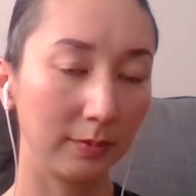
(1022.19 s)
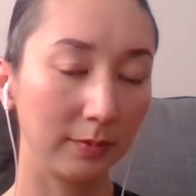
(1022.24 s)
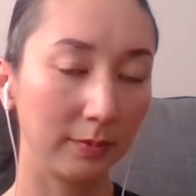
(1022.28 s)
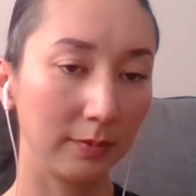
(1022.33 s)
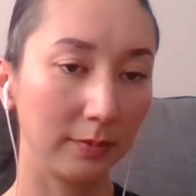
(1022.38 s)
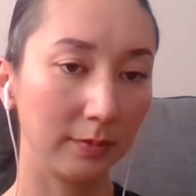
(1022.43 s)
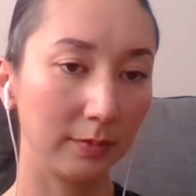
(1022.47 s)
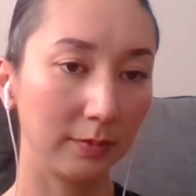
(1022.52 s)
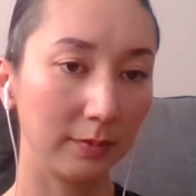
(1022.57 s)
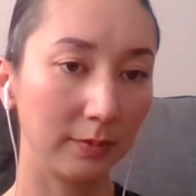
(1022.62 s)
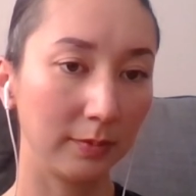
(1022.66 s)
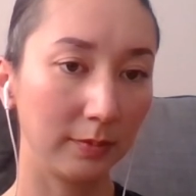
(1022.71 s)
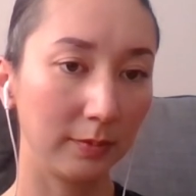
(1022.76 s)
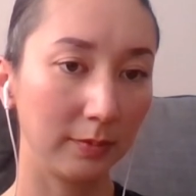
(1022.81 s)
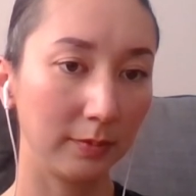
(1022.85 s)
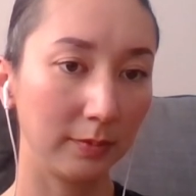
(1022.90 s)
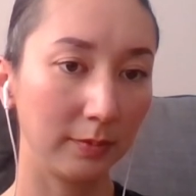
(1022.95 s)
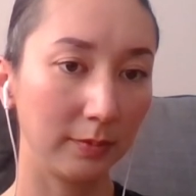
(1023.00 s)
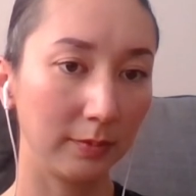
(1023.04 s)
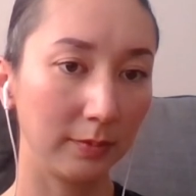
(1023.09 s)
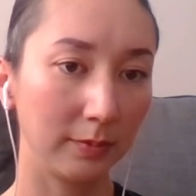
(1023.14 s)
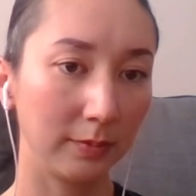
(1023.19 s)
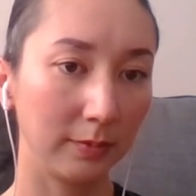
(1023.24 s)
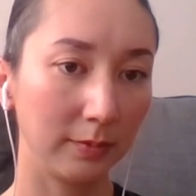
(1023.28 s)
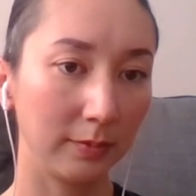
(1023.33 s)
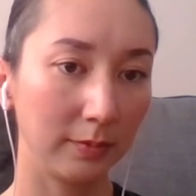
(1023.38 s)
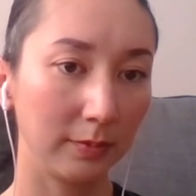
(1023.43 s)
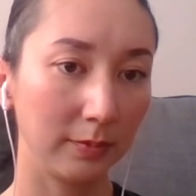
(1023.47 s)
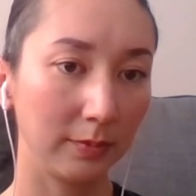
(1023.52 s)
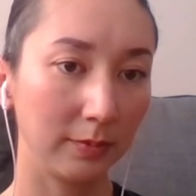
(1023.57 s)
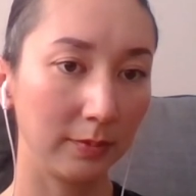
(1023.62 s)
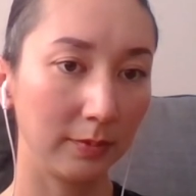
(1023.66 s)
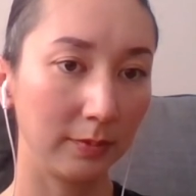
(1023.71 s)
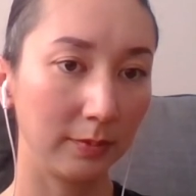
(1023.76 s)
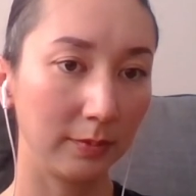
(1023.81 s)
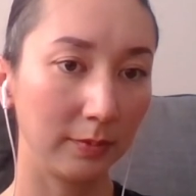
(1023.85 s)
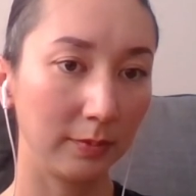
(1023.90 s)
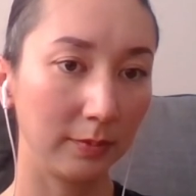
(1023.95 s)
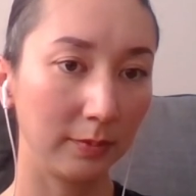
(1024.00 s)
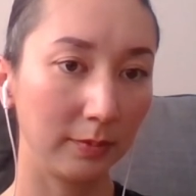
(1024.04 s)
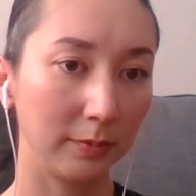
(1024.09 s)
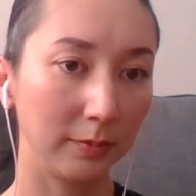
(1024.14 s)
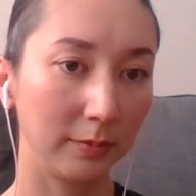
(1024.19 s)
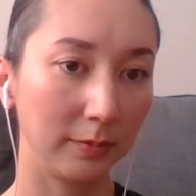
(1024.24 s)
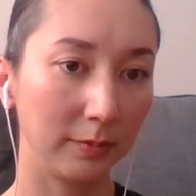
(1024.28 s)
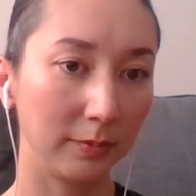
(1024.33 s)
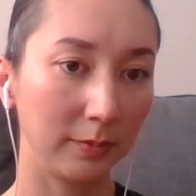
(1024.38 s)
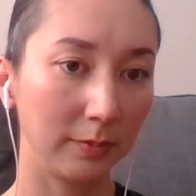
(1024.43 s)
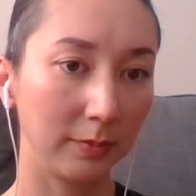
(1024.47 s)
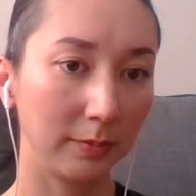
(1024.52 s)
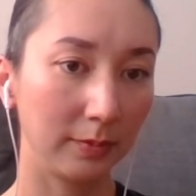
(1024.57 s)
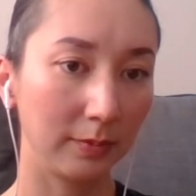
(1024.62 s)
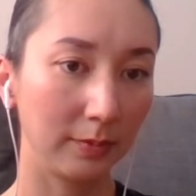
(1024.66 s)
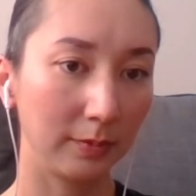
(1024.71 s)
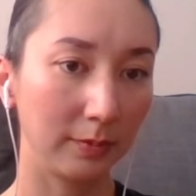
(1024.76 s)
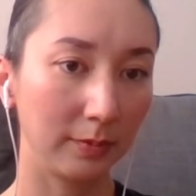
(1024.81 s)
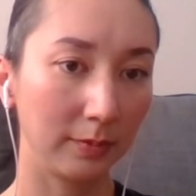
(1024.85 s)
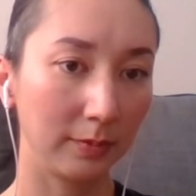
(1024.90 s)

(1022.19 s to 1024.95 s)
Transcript: The person shown says nothing.